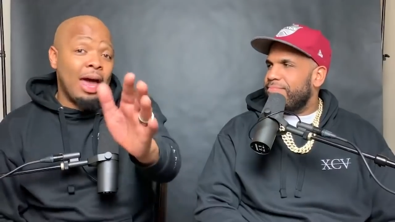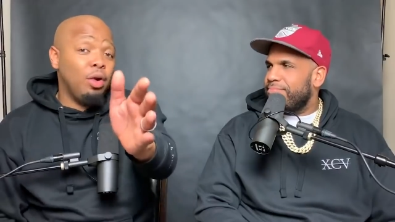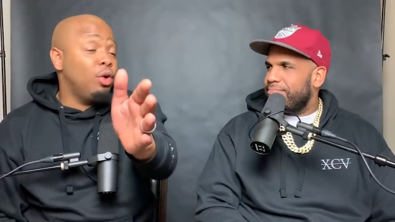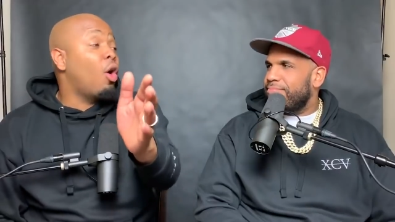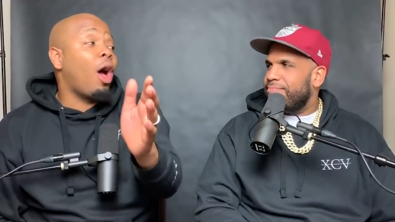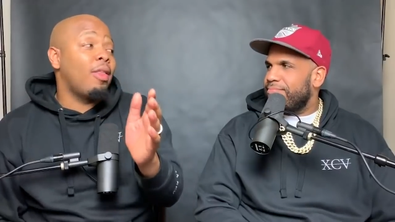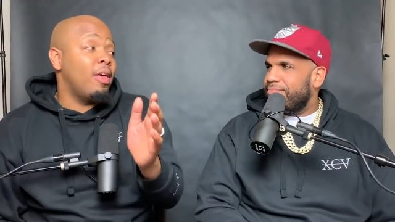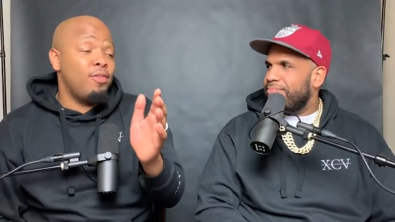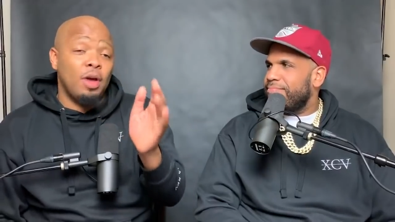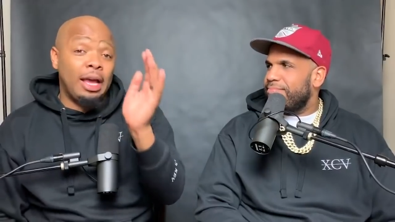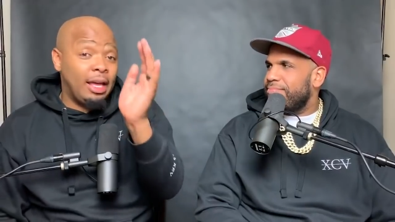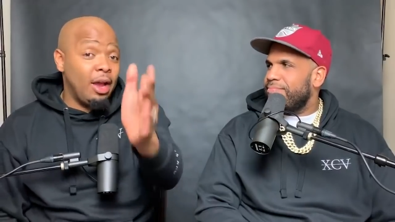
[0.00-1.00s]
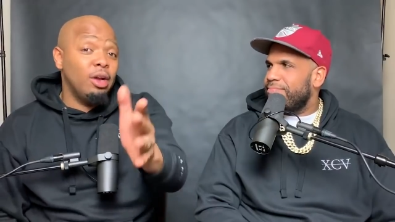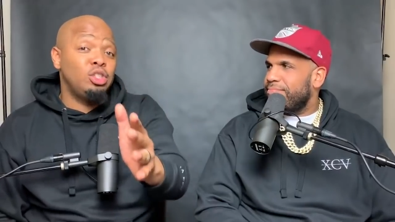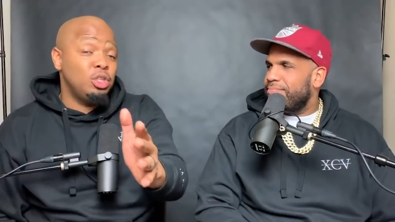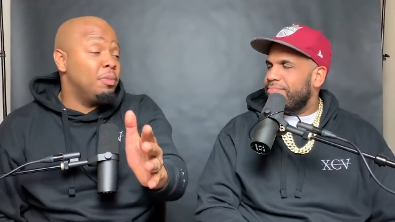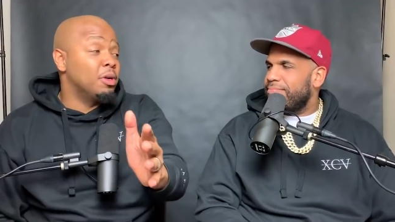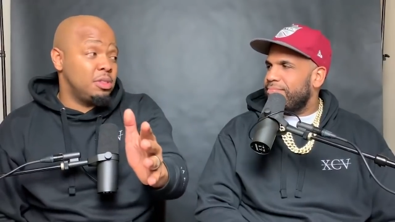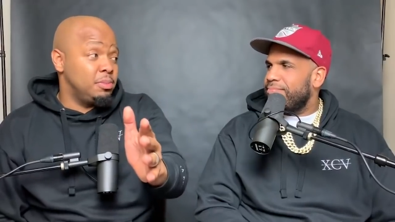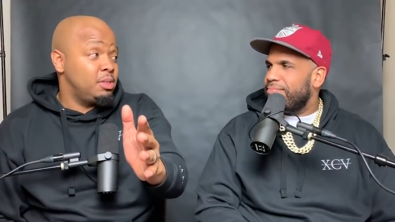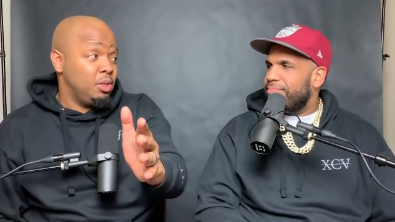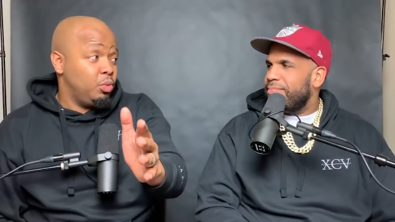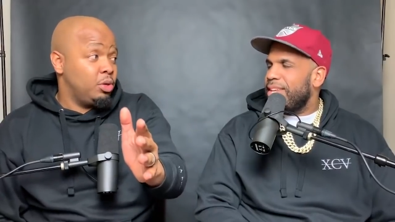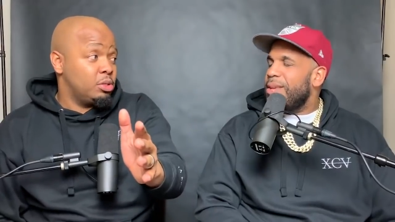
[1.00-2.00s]
Speaker 1: I don't know how they feel. I guarantee you, most of them
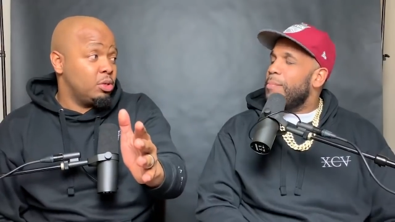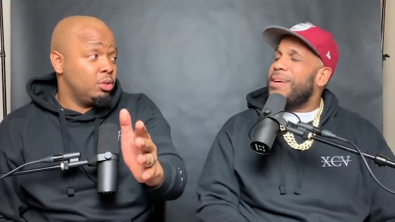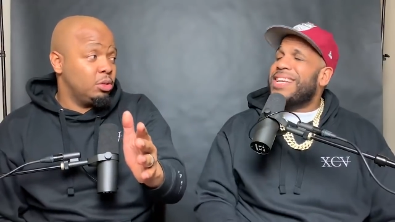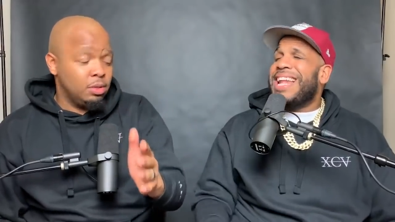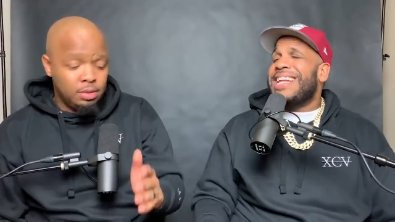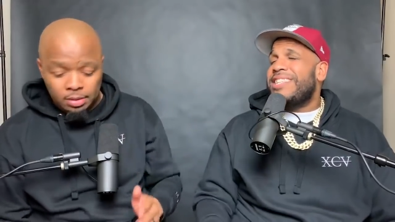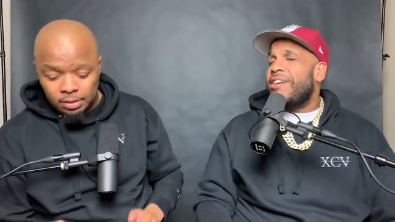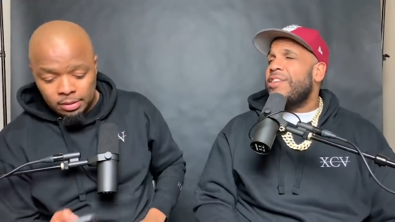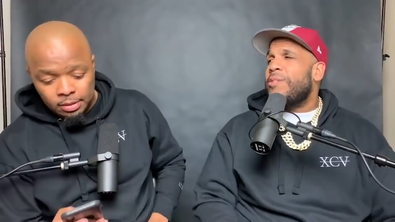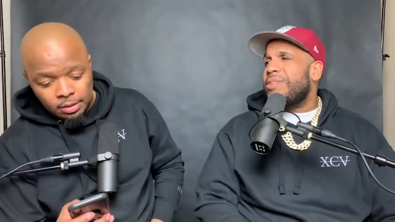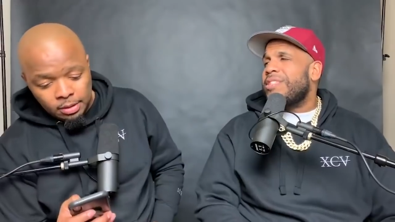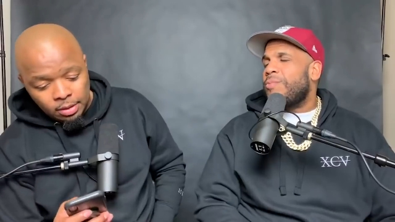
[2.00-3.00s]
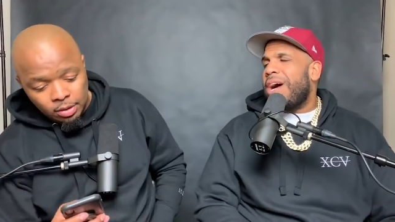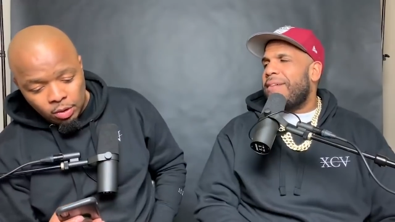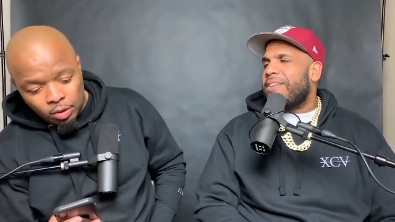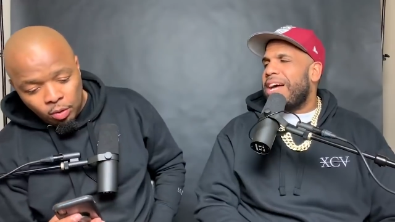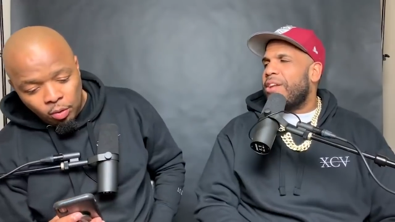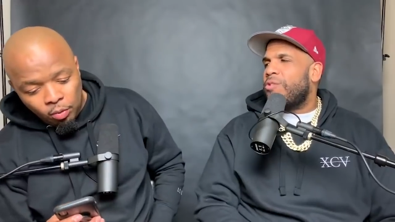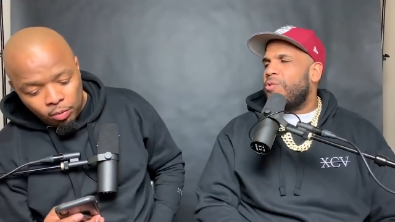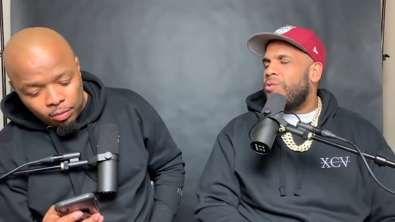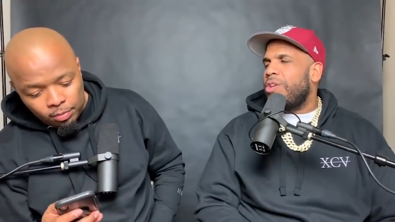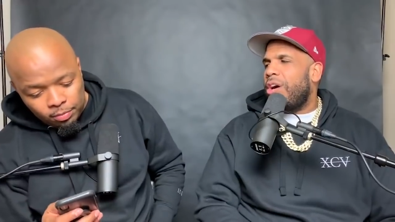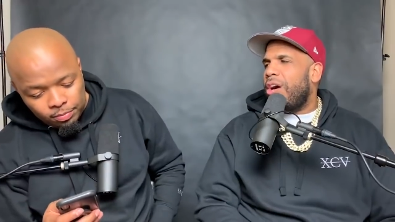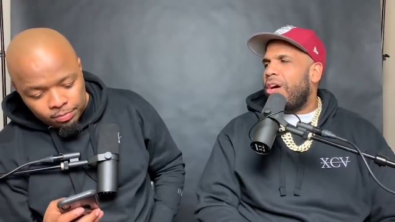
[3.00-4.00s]
seen Winter Soldier. But
Speaker 2: can I tell you the reason why I've kind of
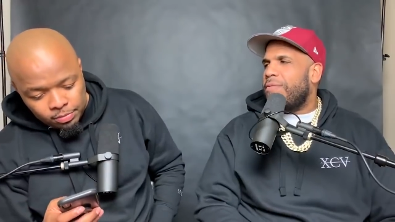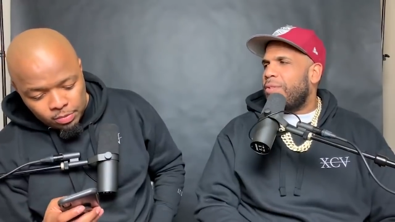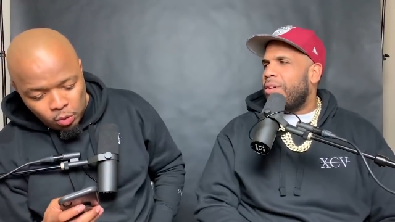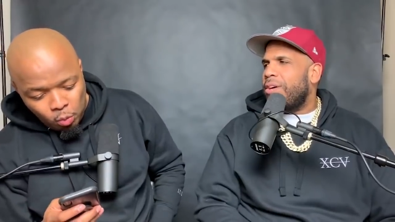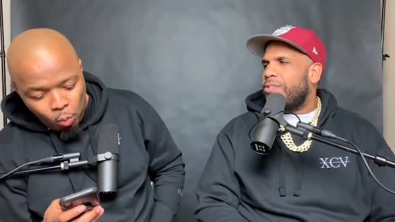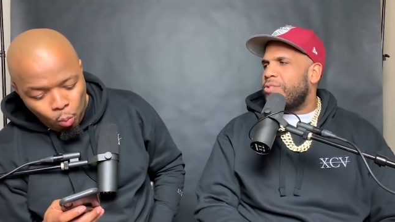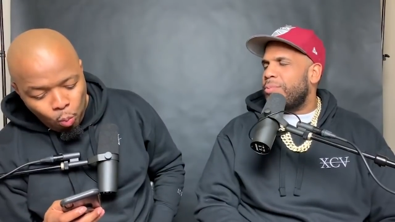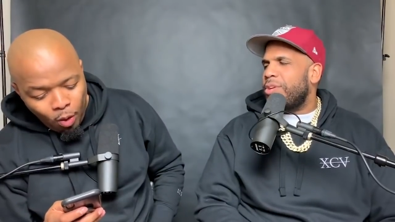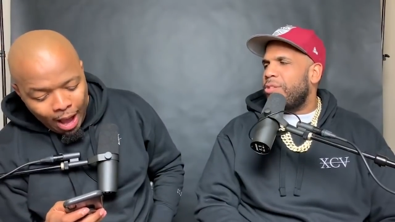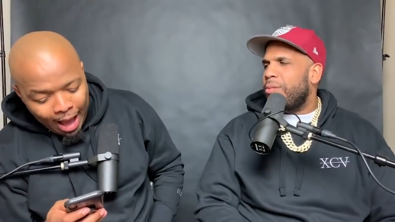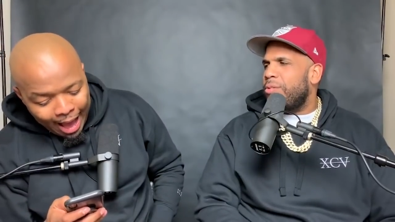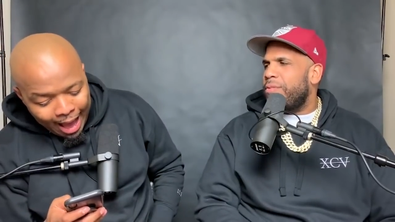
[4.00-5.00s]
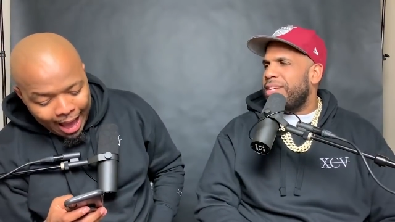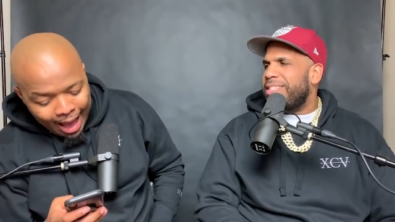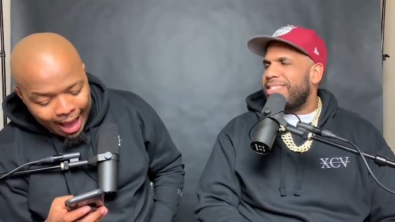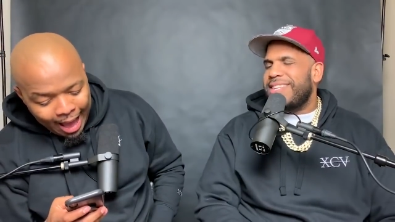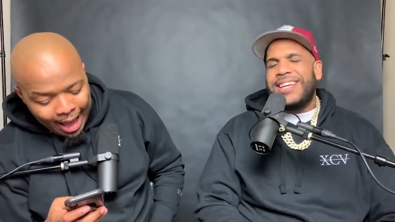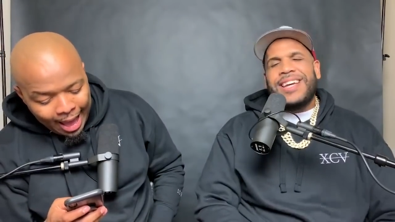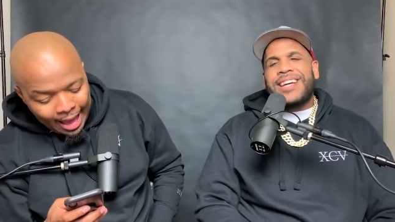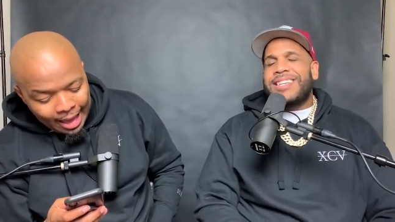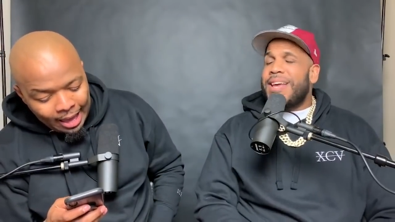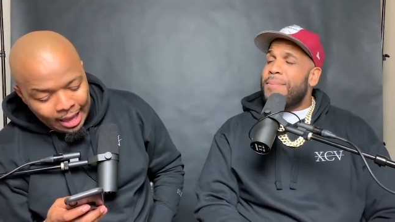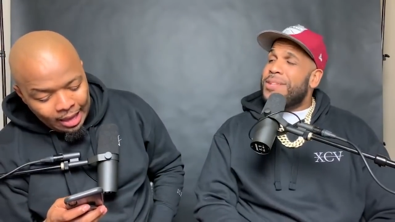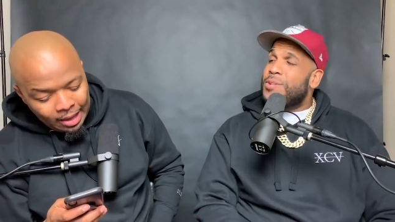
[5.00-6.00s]
cooled off on superhero why?
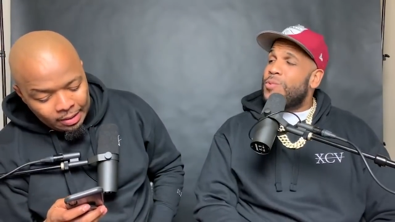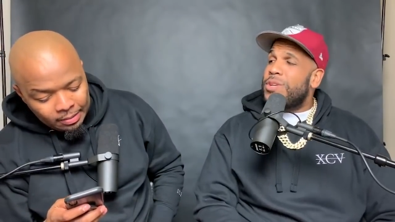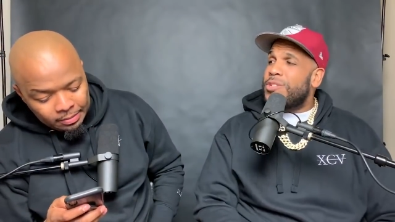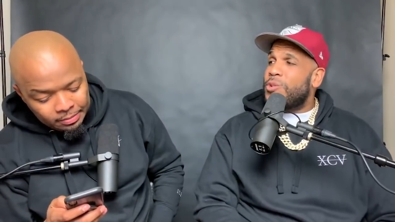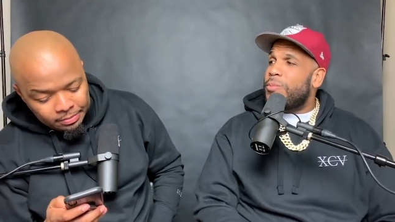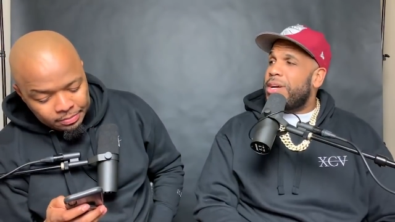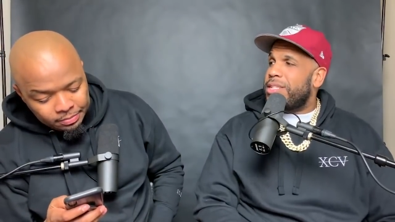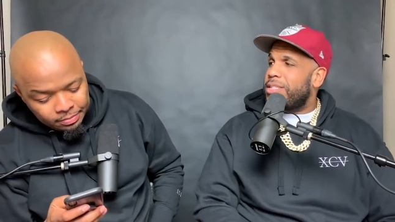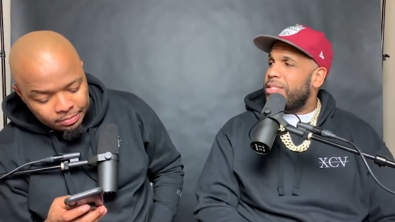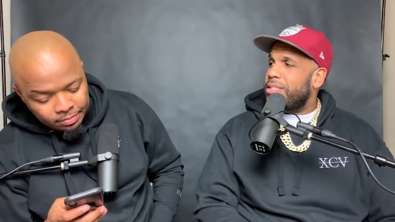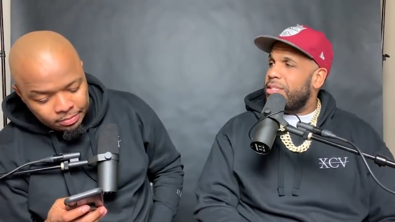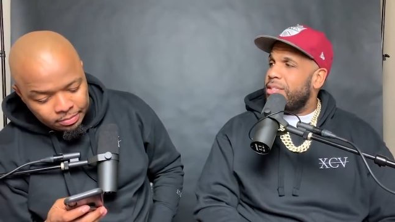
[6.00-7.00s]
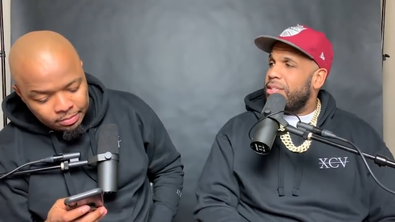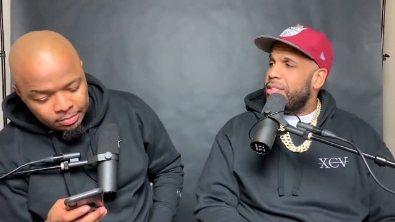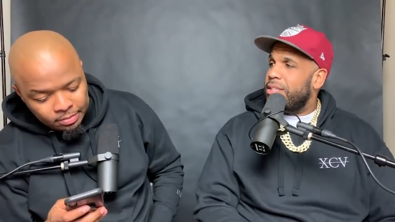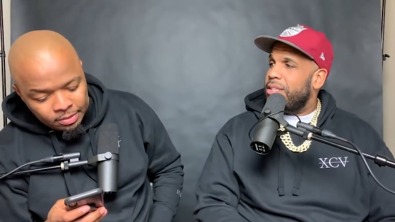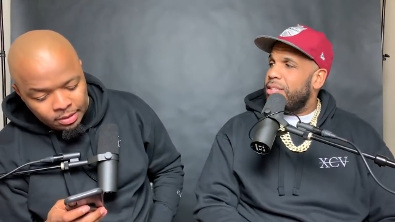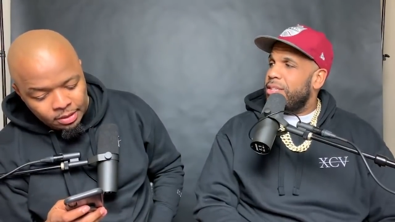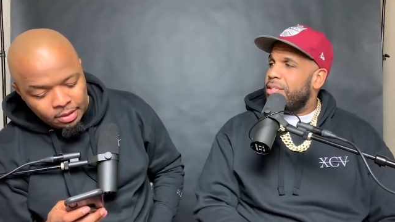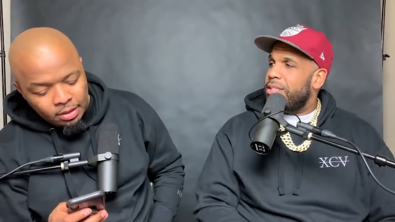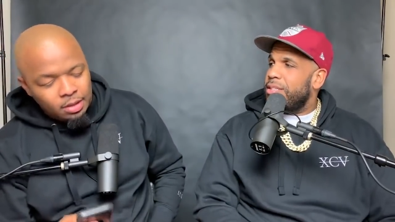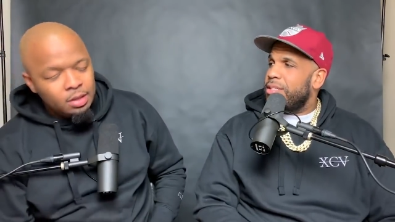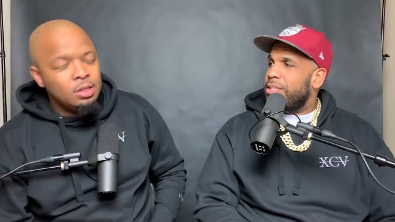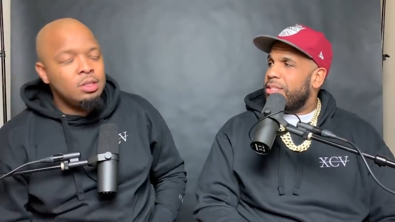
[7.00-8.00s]
movies? Because they be doing too much.
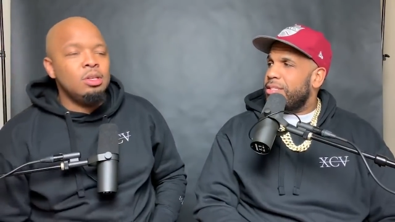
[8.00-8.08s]
Speaker 1: It's